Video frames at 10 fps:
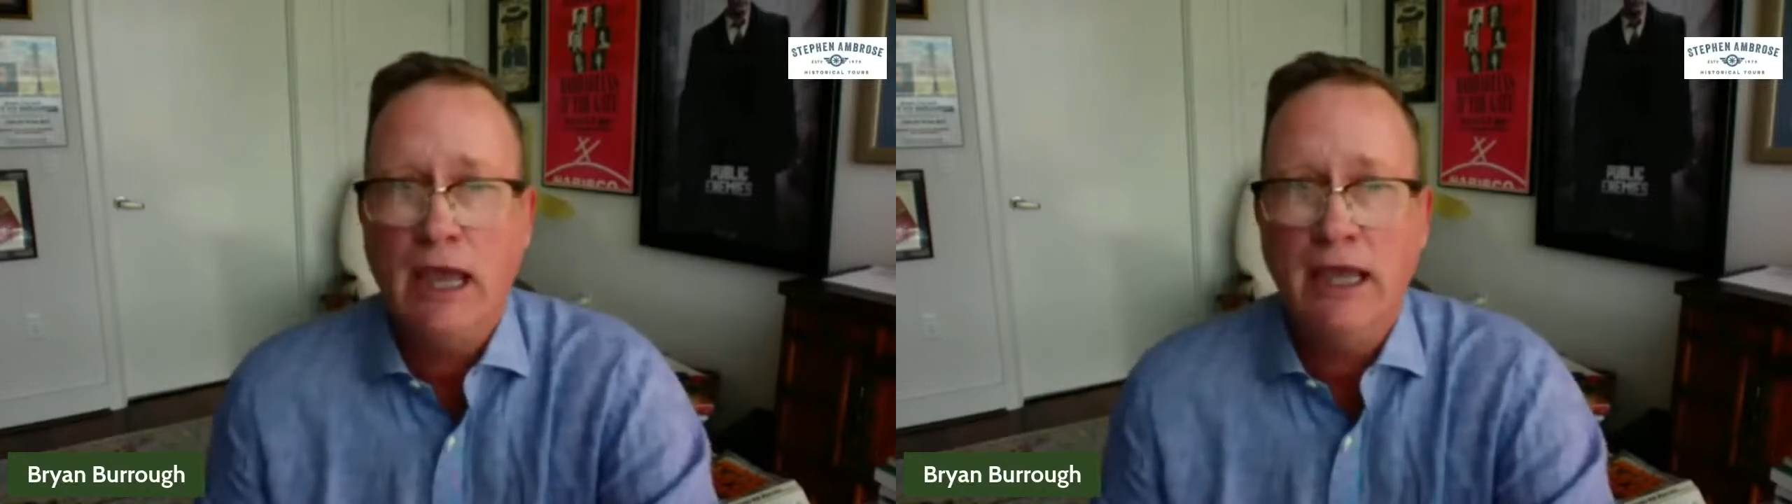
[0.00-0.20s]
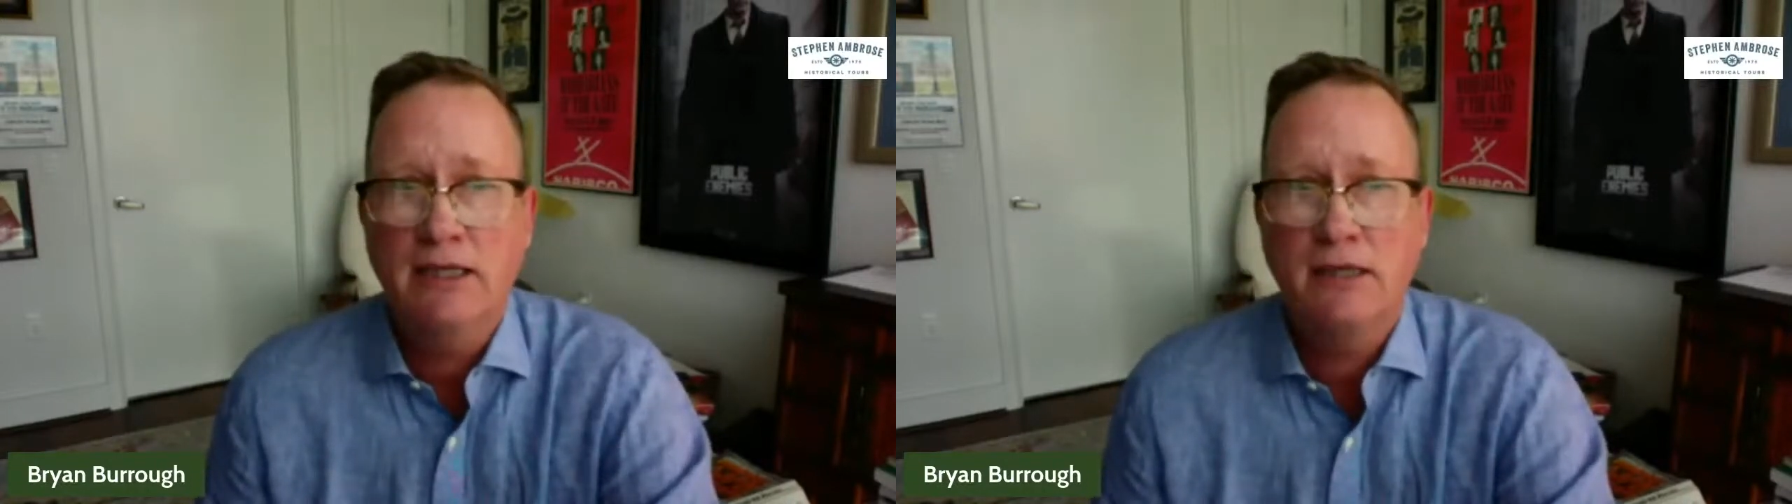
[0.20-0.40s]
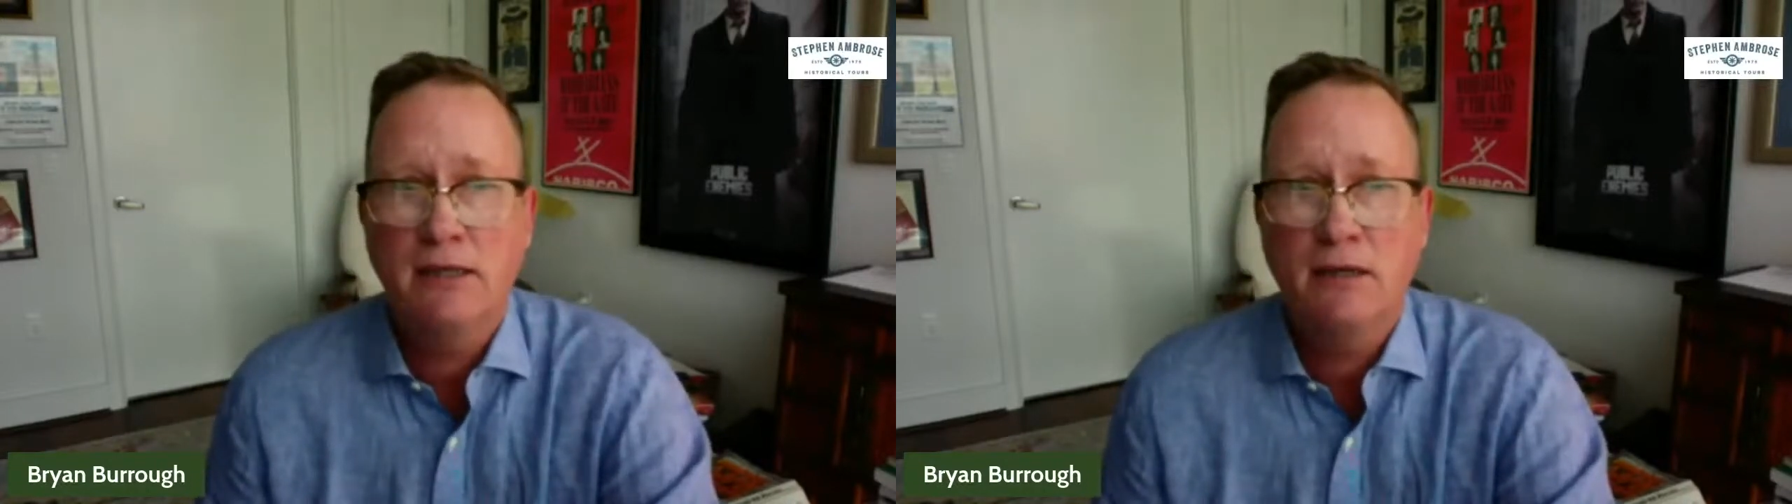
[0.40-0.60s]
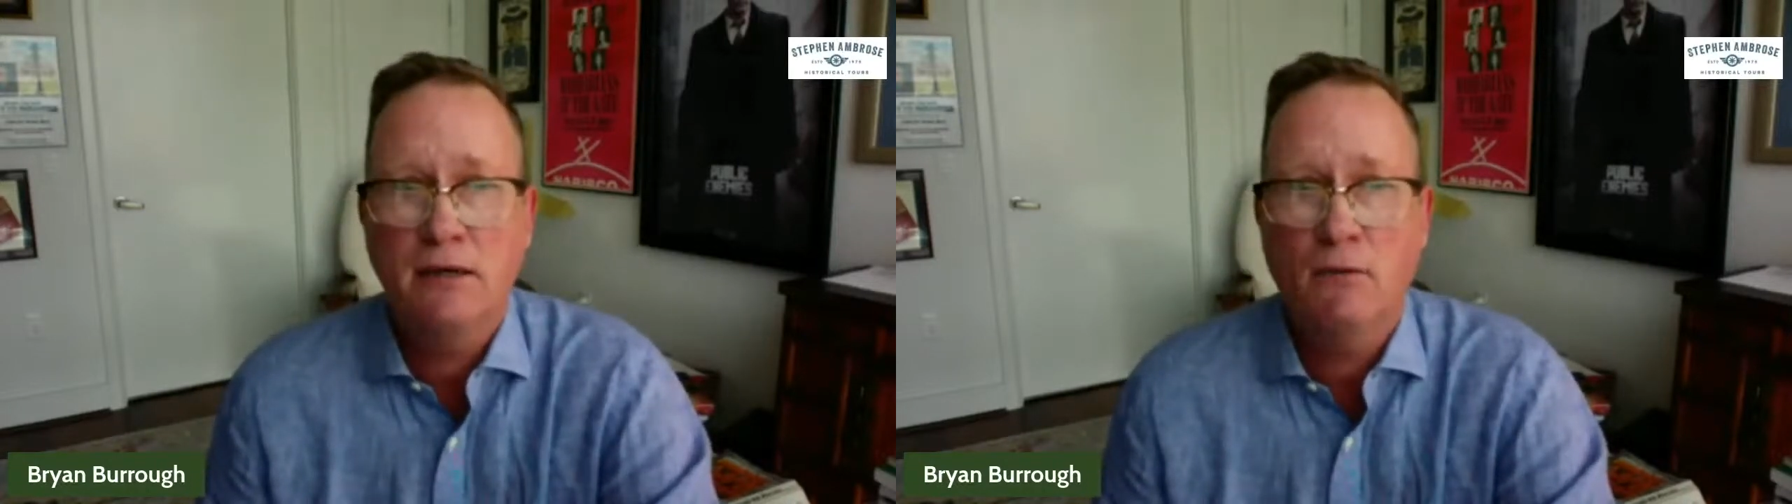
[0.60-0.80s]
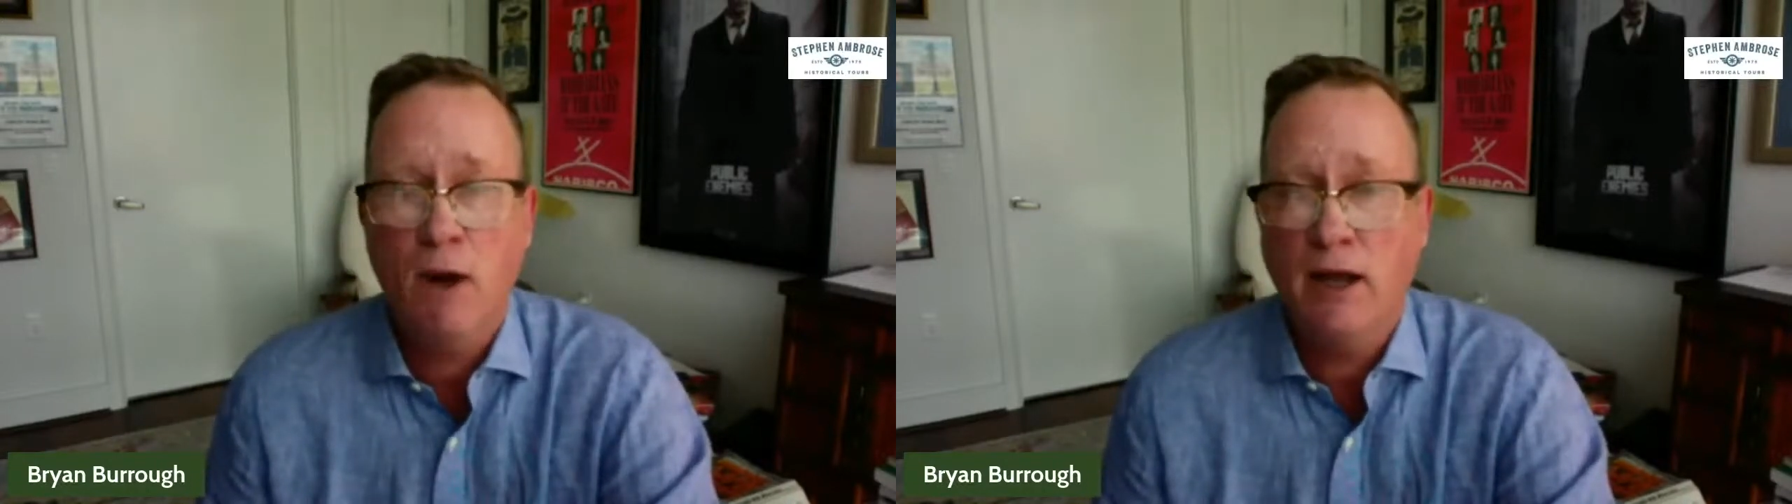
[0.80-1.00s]
it's
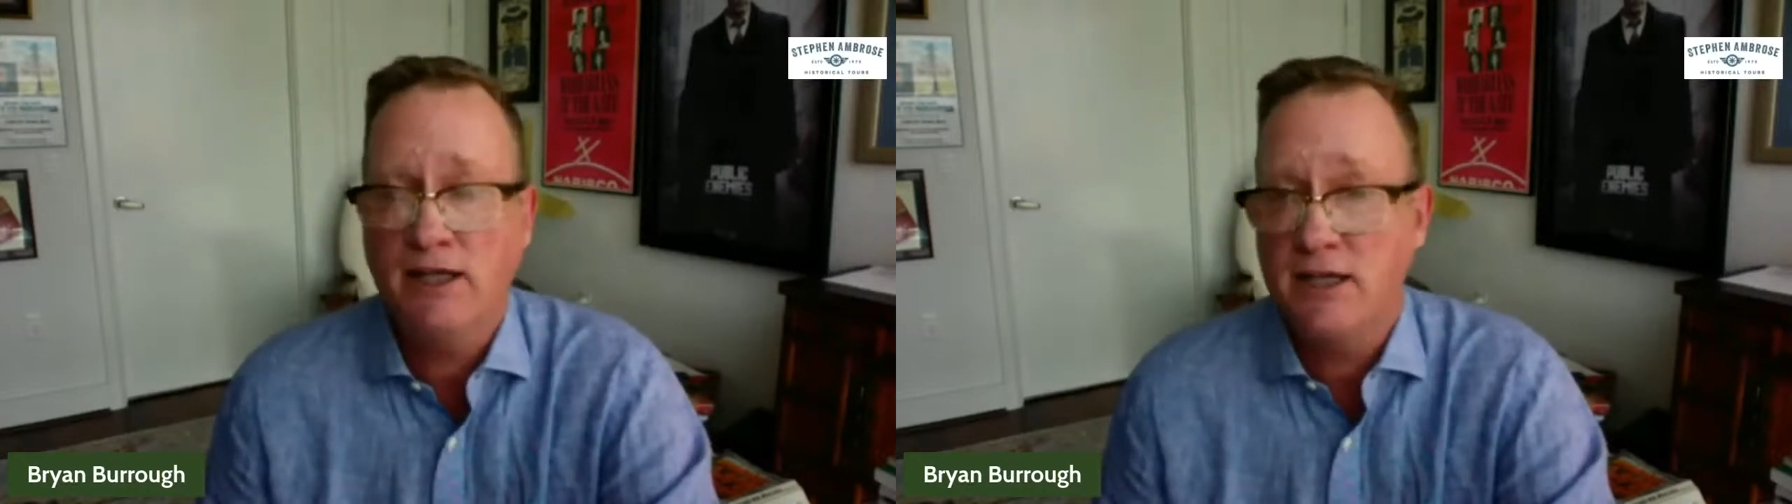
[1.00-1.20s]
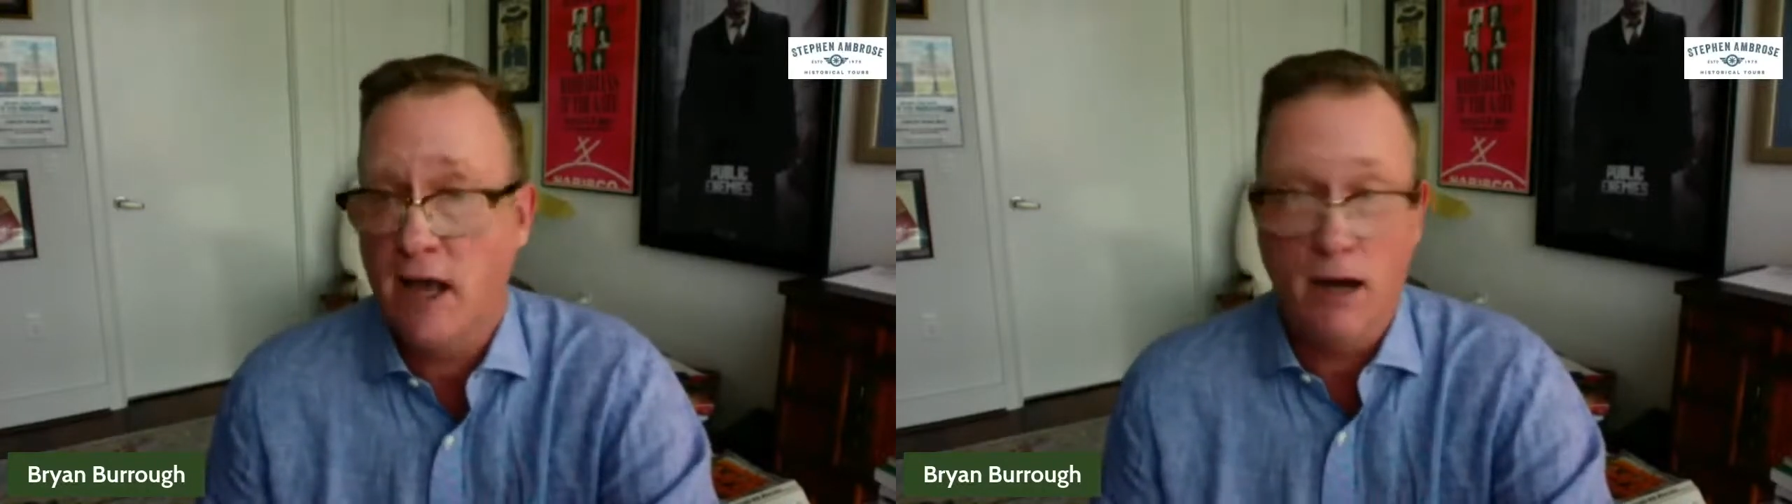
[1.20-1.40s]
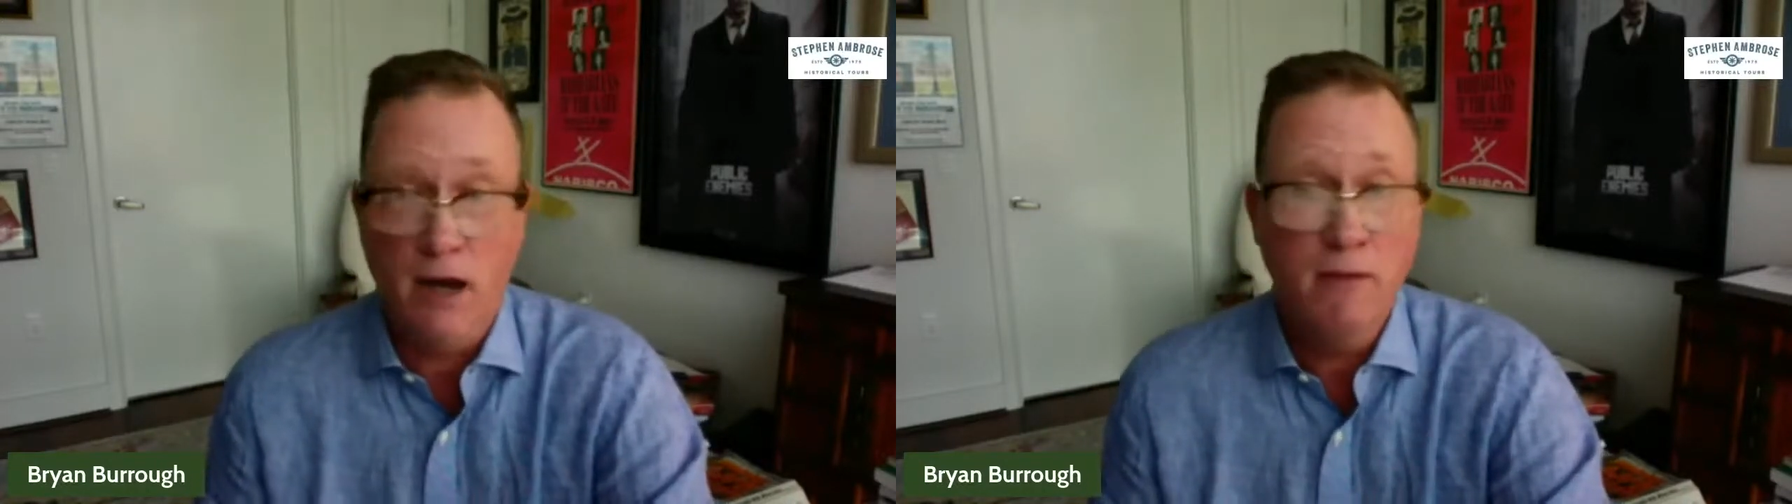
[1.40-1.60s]
while it's not